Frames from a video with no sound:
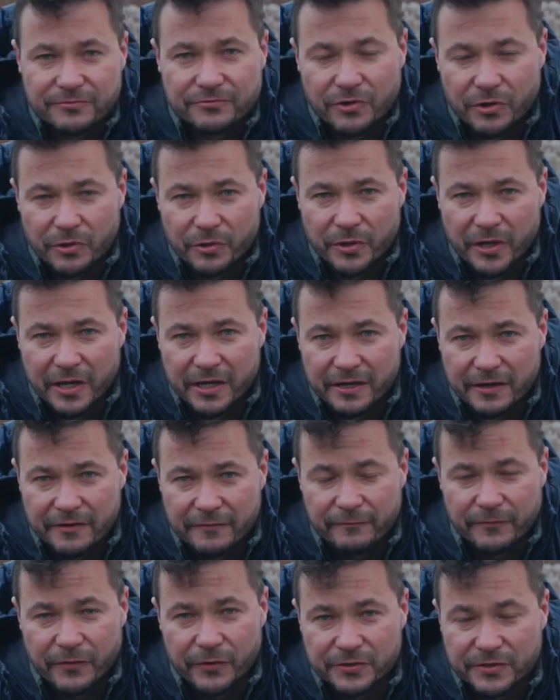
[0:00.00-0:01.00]
raw
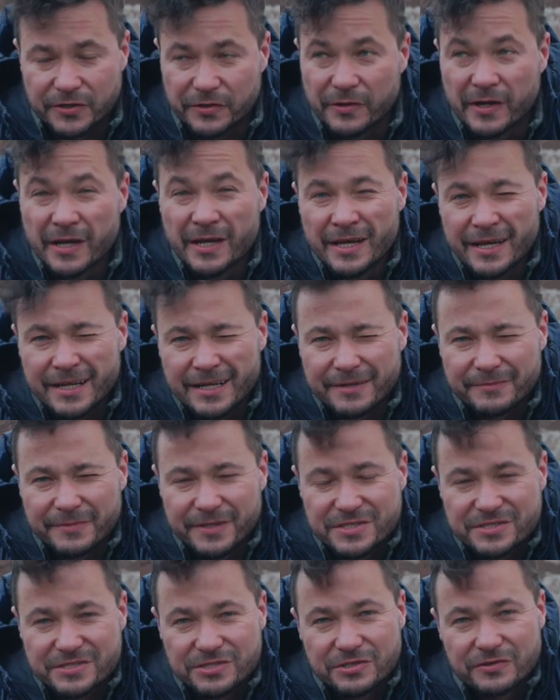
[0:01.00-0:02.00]
photo. That
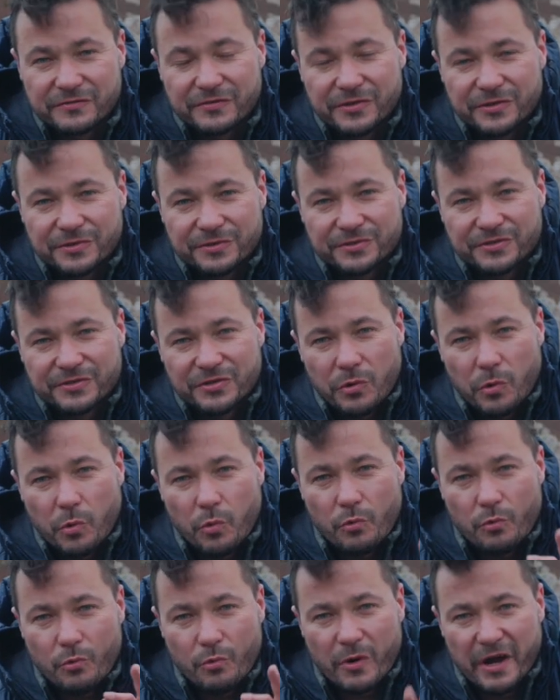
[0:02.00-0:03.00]
means you've got
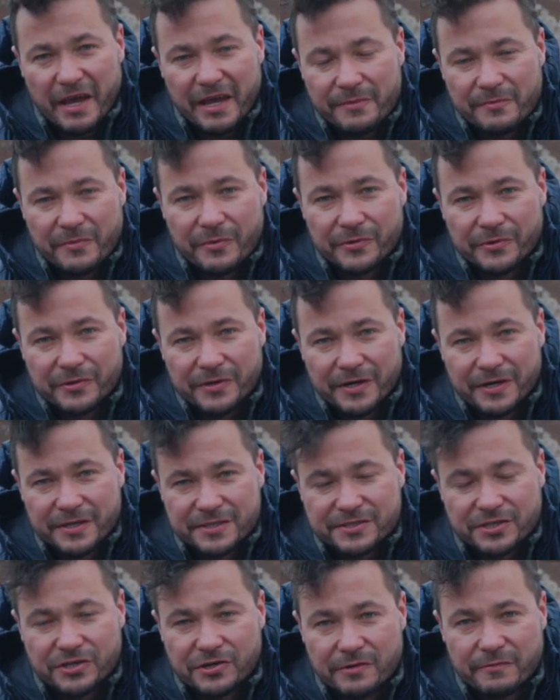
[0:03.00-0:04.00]
way more
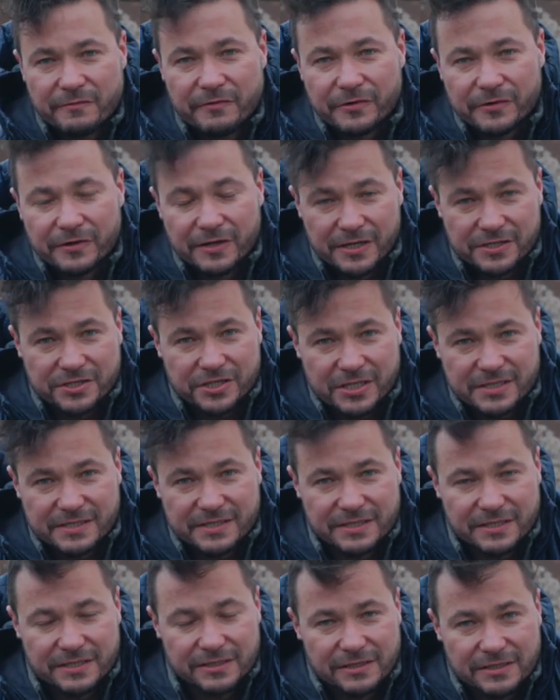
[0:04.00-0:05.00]
scope for
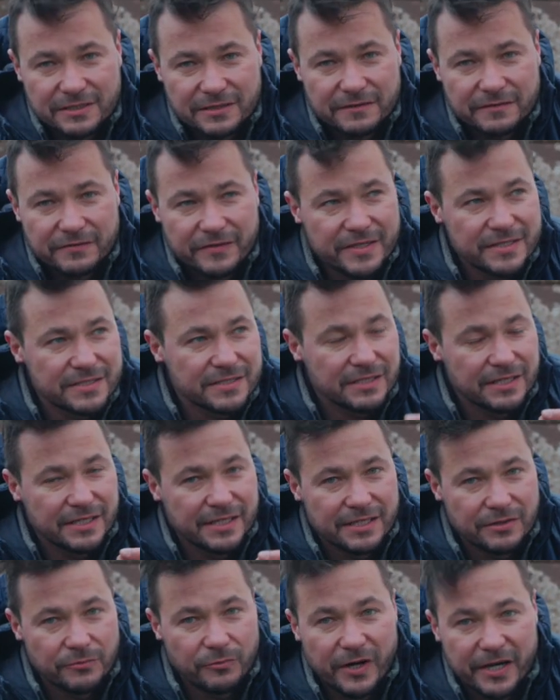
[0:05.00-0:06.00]
adjusting little things
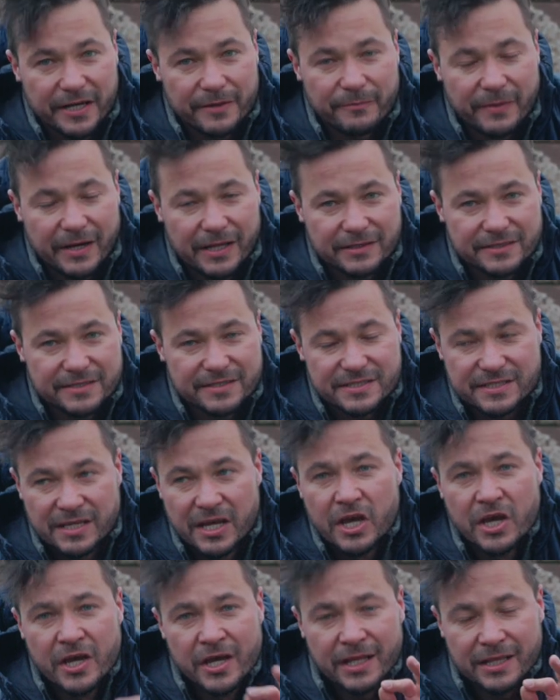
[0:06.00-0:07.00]
like the white balance,
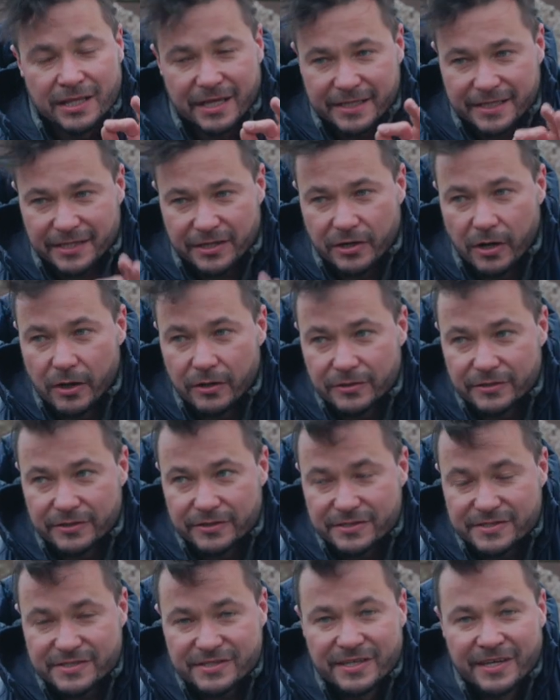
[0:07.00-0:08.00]
like the
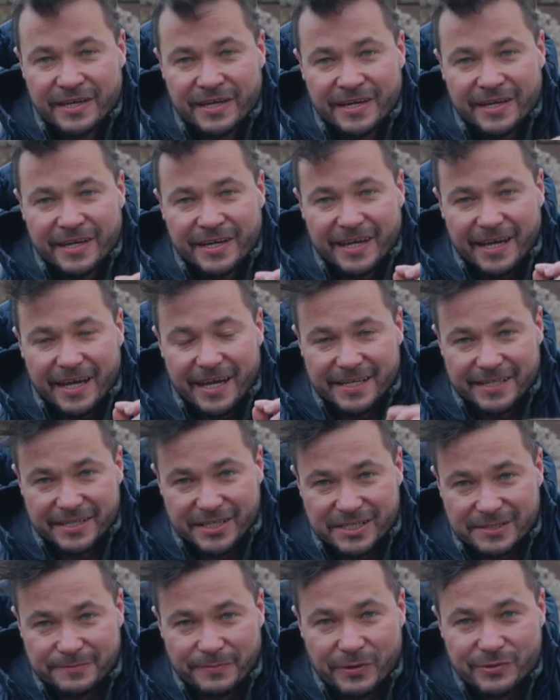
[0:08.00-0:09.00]
colors and the
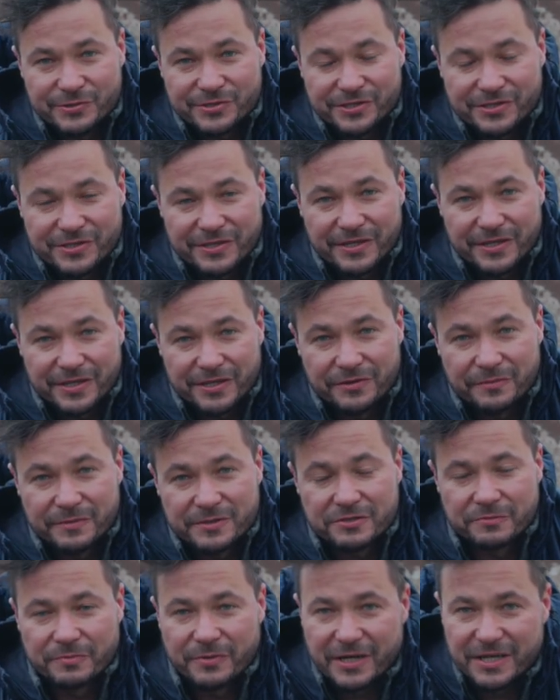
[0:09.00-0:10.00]
exposure. You'd be
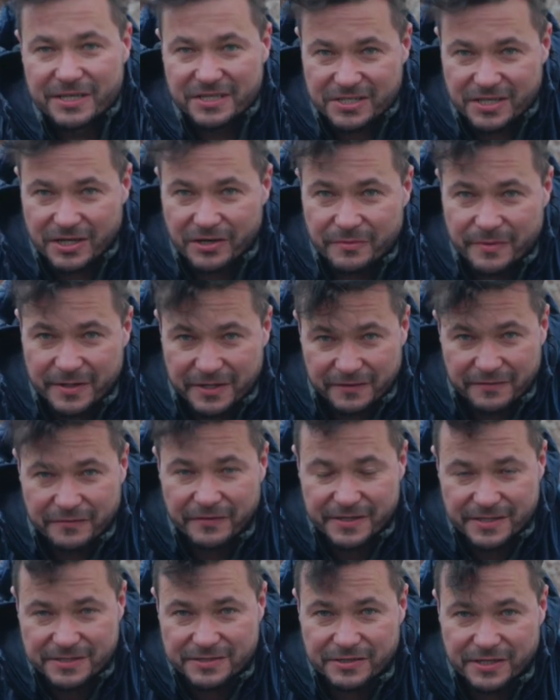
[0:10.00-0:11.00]
surprised how many
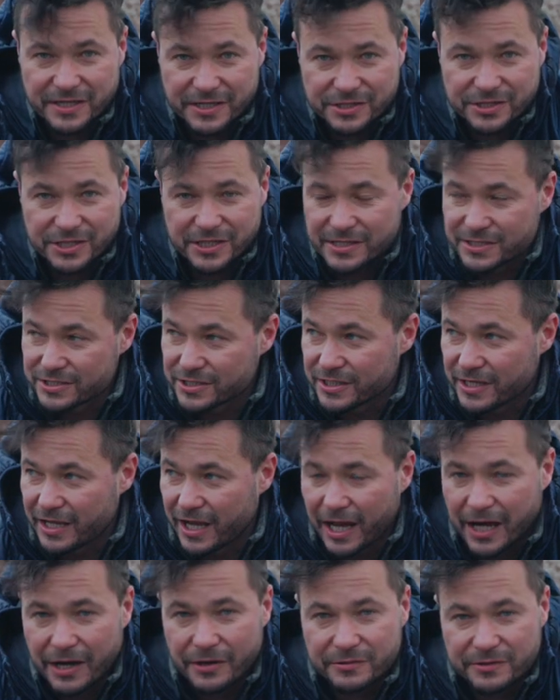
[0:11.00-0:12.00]
things you can change and
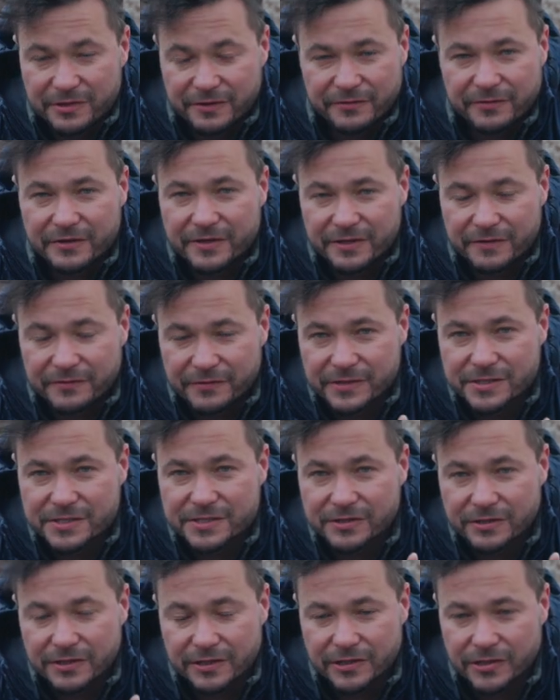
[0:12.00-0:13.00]
how different the footage is going to